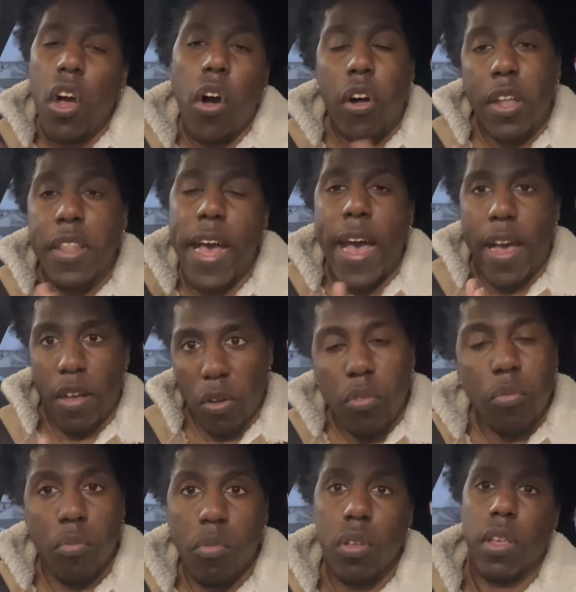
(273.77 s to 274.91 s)
all that
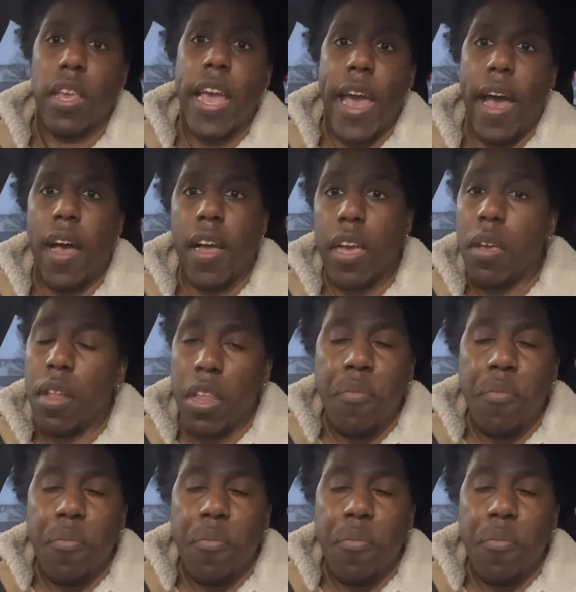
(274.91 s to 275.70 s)
yeah, and